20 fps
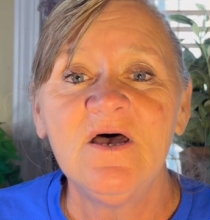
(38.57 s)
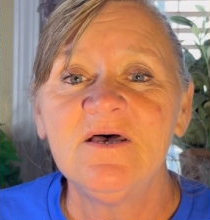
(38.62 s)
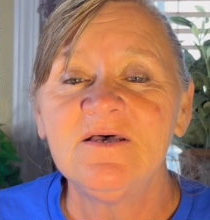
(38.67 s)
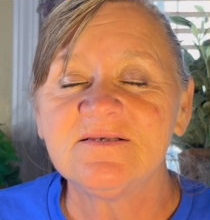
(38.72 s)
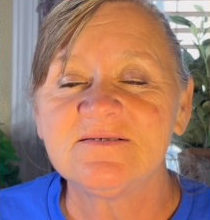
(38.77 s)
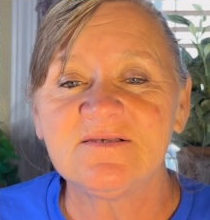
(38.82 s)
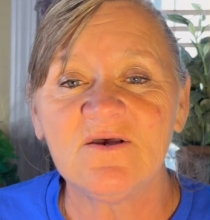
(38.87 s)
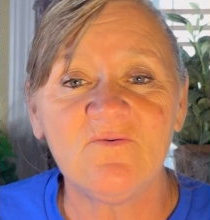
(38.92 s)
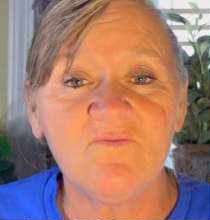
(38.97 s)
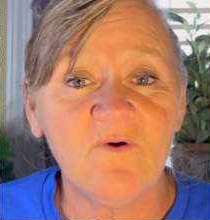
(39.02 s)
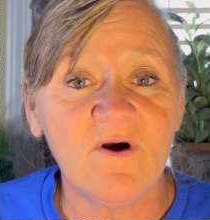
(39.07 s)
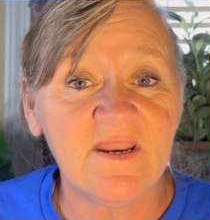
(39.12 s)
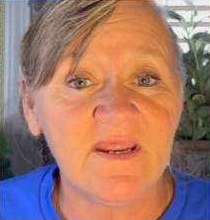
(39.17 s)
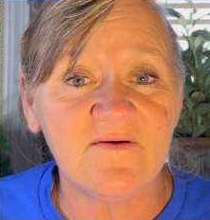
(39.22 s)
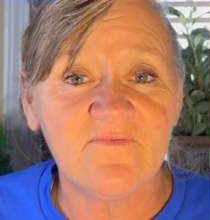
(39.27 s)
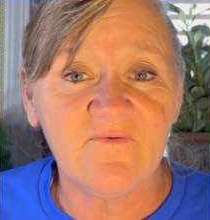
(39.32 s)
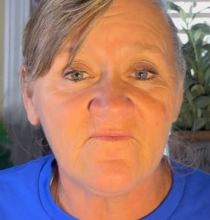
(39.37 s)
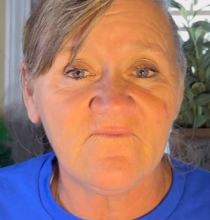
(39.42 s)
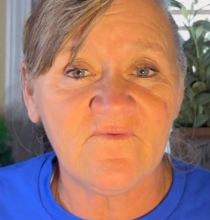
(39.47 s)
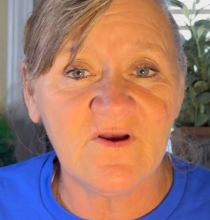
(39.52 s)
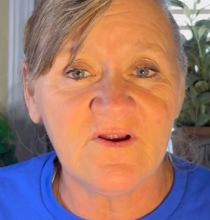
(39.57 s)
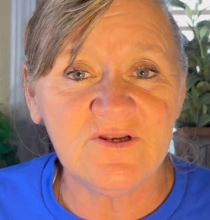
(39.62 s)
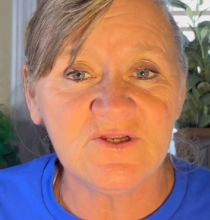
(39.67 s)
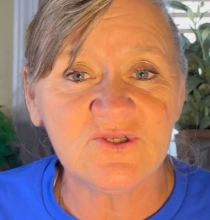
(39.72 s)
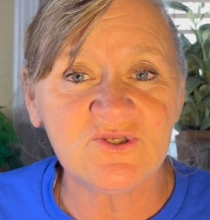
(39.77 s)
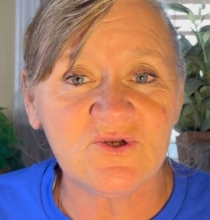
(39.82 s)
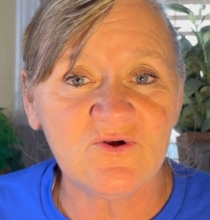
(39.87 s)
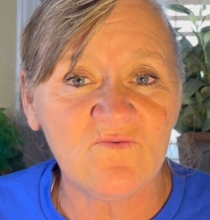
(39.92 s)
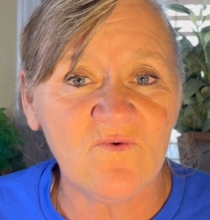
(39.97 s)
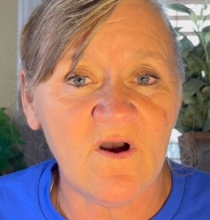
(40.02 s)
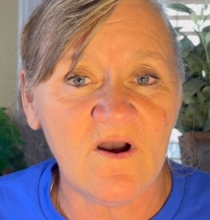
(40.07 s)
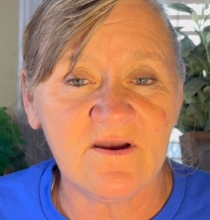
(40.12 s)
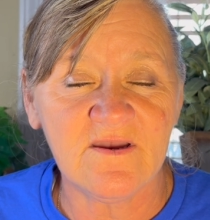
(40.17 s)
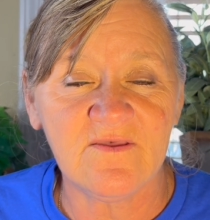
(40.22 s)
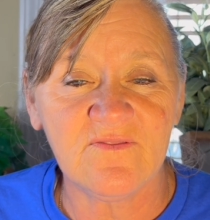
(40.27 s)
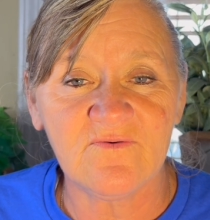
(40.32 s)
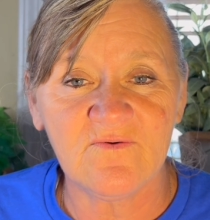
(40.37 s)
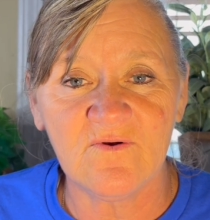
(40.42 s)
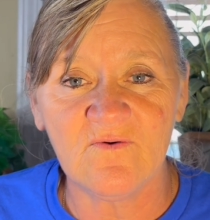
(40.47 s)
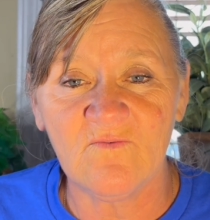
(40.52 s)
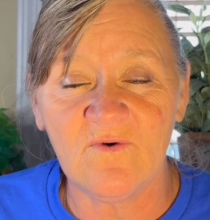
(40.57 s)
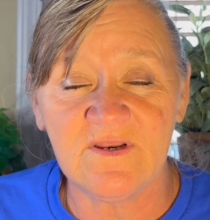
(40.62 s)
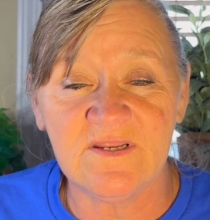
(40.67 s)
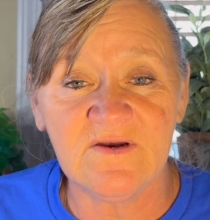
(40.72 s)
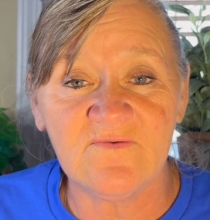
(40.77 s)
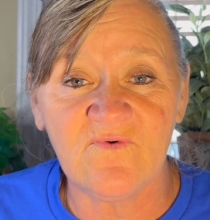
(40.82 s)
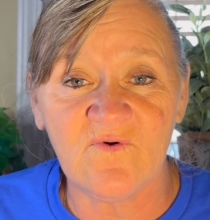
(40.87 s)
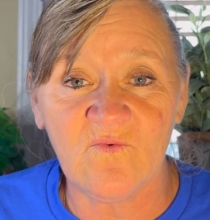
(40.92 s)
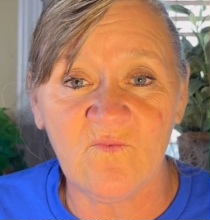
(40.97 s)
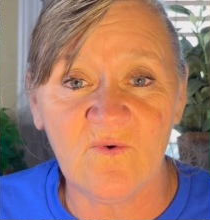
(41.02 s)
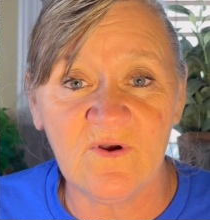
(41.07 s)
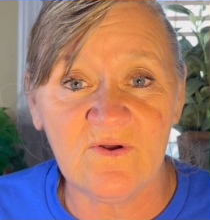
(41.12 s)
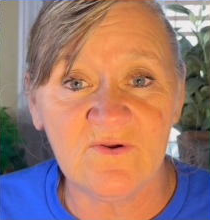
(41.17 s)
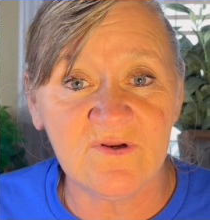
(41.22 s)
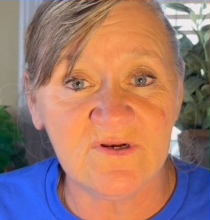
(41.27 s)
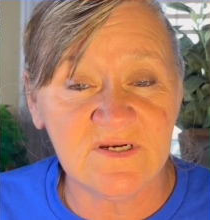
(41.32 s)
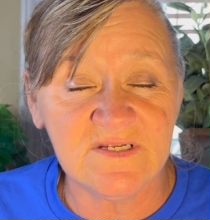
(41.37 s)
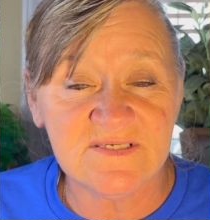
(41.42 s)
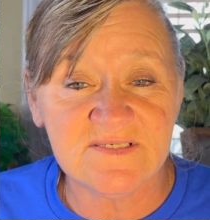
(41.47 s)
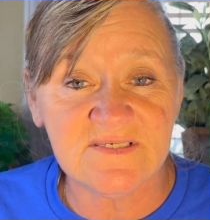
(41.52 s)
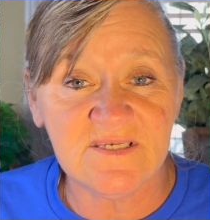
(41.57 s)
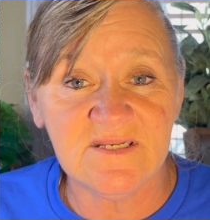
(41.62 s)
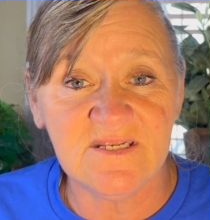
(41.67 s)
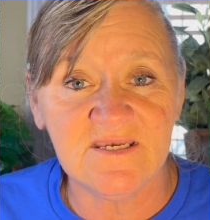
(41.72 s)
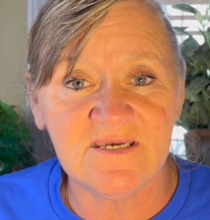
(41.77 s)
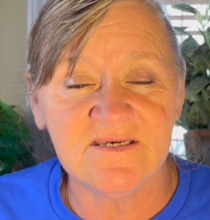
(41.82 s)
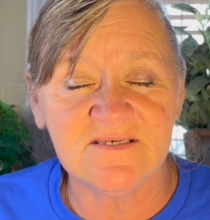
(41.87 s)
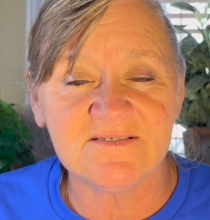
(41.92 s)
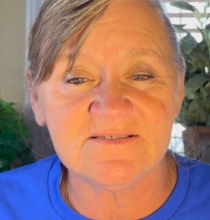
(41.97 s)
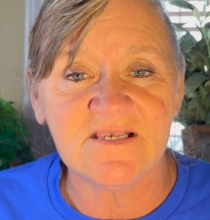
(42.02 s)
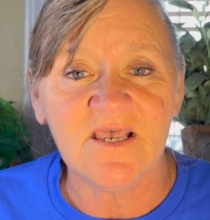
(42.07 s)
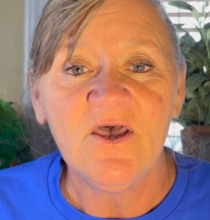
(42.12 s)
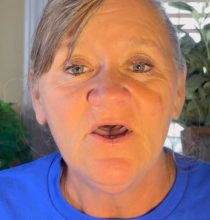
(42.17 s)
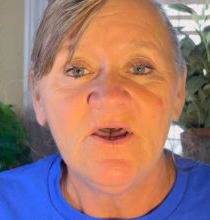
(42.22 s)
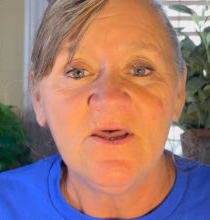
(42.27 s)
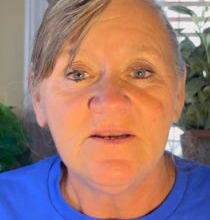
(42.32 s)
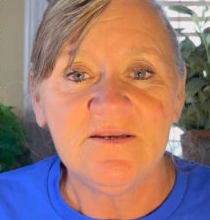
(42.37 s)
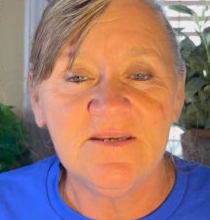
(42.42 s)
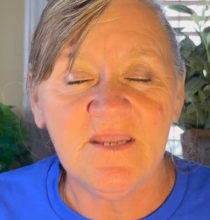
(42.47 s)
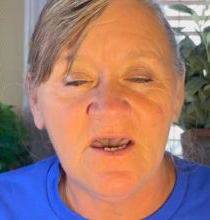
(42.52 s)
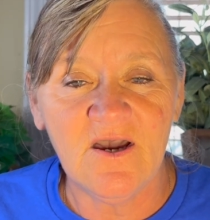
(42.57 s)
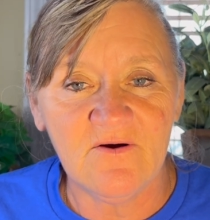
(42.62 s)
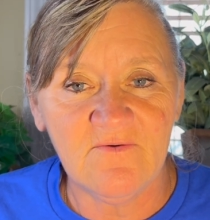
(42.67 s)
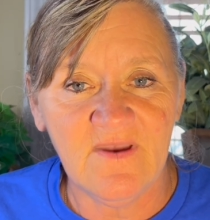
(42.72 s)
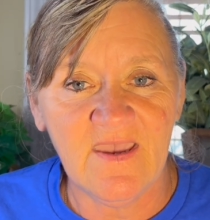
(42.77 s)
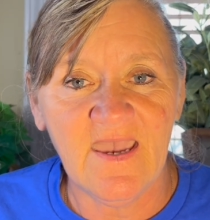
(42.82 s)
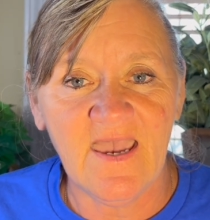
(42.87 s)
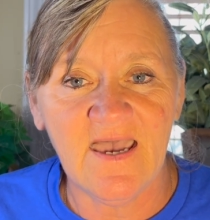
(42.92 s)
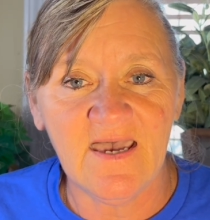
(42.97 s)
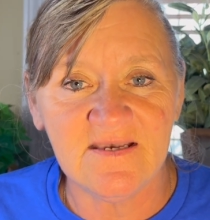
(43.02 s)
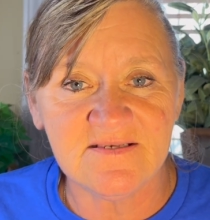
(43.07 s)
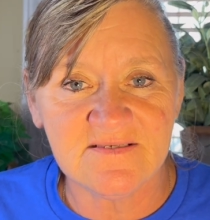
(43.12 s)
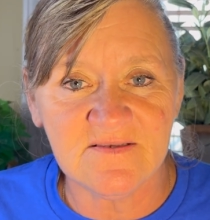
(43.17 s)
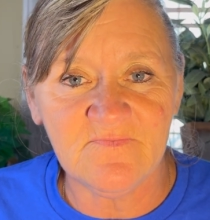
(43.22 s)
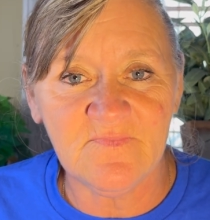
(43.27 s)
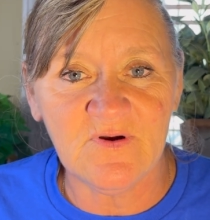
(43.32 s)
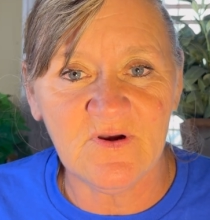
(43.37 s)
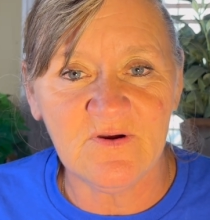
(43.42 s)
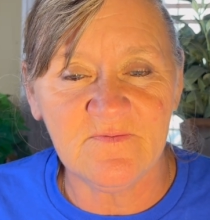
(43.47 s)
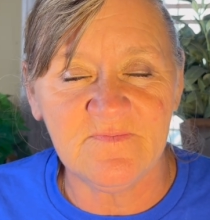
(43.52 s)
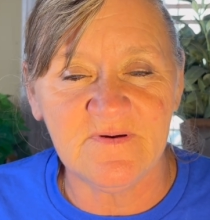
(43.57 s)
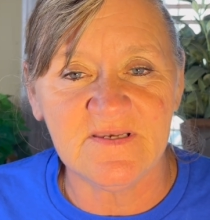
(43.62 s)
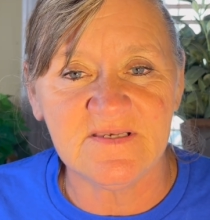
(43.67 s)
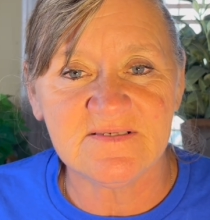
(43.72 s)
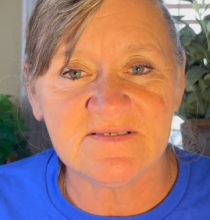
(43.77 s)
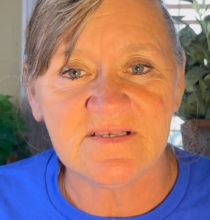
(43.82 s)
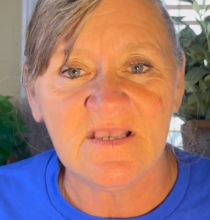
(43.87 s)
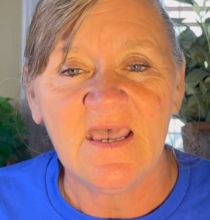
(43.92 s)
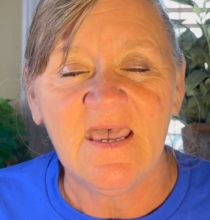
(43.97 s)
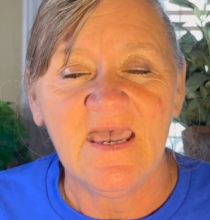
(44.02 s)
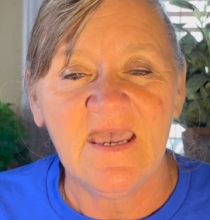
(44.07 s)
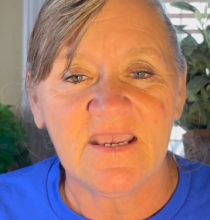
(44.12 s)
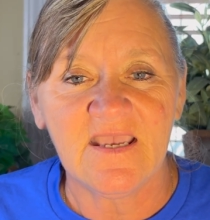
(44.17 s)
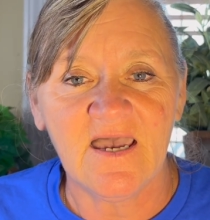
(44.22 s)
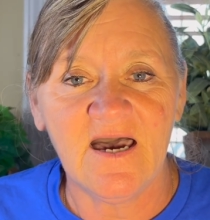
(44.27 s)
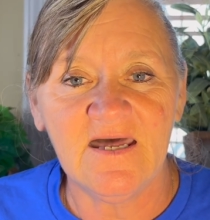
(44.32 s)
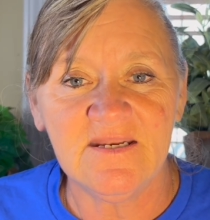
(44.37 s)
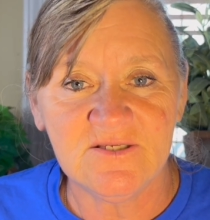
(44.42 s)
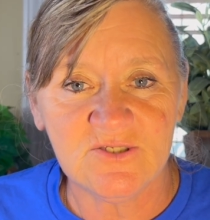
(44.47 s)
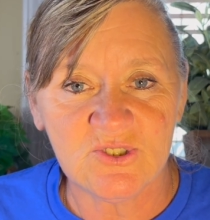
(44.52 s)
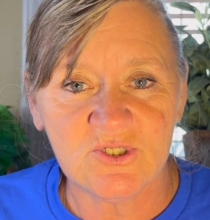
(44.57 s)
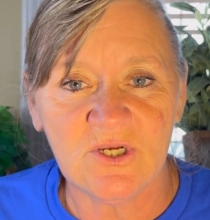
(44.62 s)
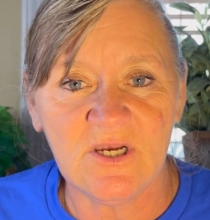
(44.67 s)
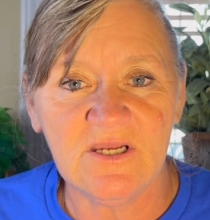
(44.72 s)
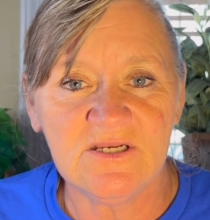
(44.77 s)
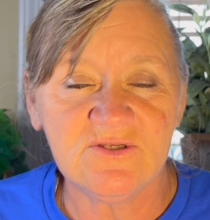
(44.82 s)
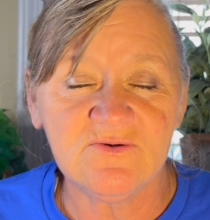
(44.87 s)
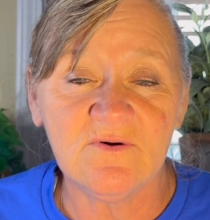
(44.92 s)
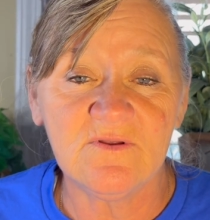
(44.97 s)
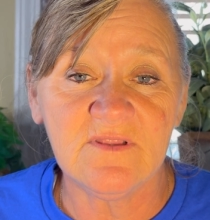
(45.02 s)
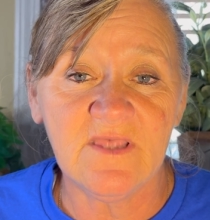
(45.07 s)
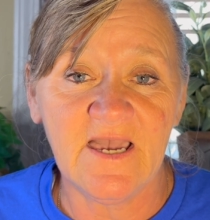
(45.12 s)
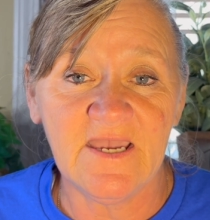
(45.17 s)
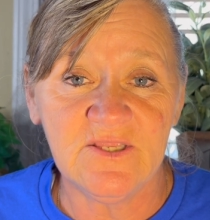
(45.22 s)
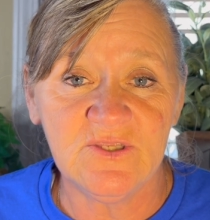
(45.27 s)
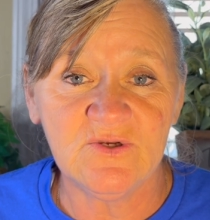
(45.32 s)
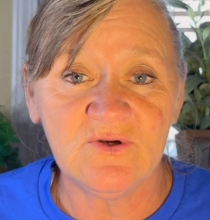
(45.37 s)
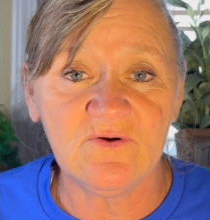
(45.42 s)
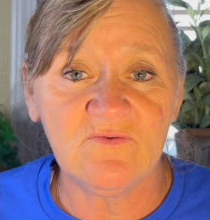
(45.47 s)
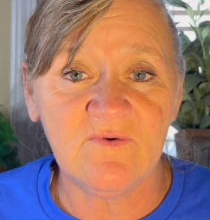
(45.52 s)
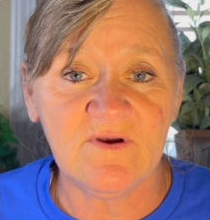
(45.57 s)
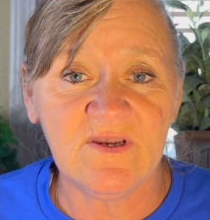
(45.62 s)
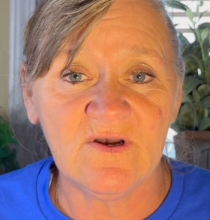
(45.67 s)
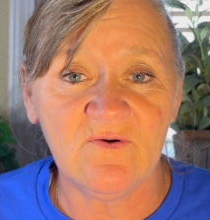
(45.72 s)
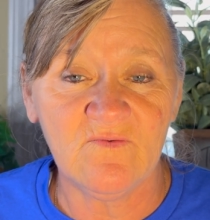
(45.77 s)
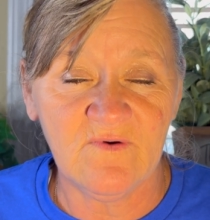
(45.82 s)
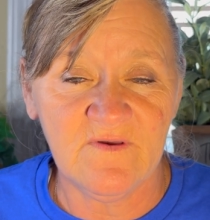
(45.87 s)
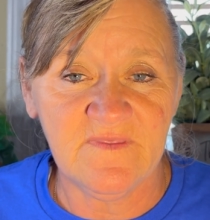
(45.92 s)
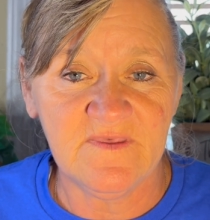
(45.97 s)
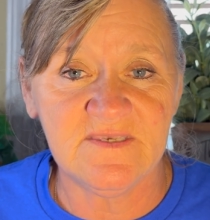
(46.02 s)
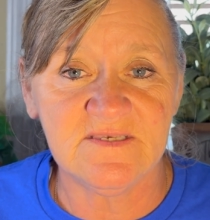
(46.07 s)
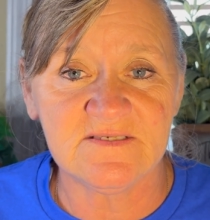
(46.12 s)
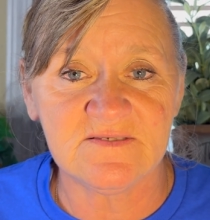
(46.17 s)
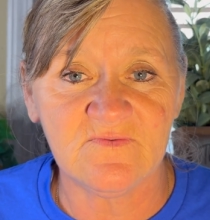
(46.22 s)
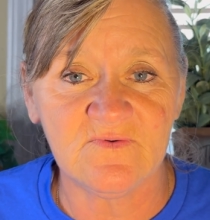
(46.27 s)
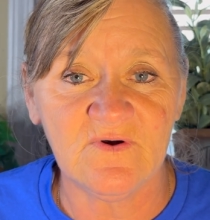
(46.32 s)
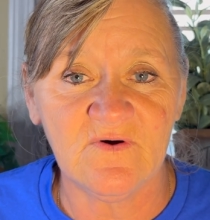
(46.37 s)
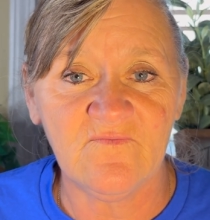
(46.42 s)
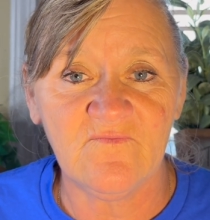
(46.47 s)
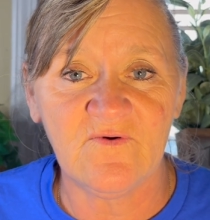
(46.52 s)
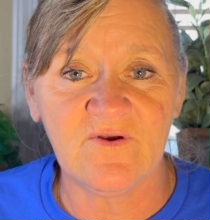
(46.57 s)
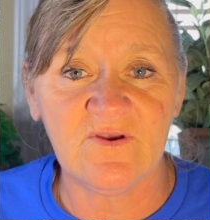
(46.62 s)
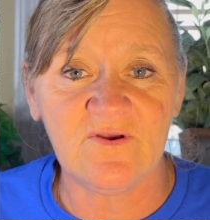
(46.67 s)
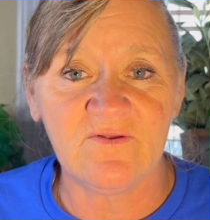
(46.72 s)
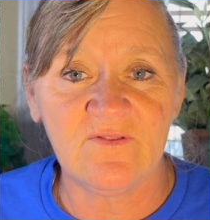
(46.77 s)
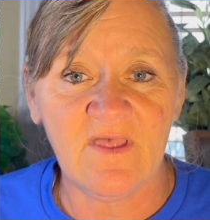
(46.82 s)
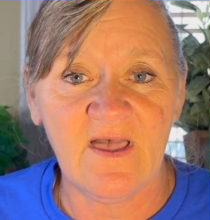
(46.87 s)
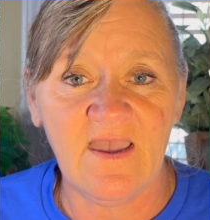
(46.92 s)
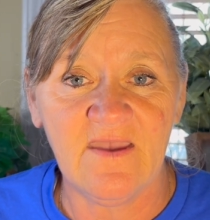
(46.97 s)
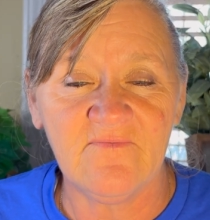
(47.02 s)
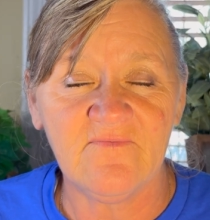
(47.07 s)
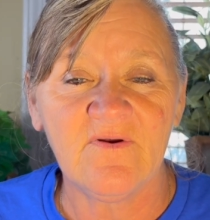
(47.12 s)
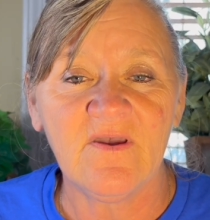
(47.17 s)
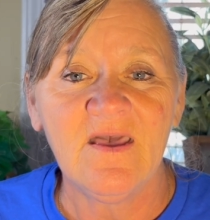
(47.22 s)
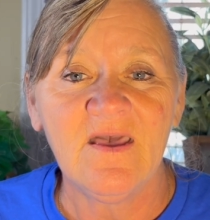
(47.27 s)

So whatever furnace you're walking through, whatever wilderness it is, no, it has a purpose. God is trying to align your will with his will for your life.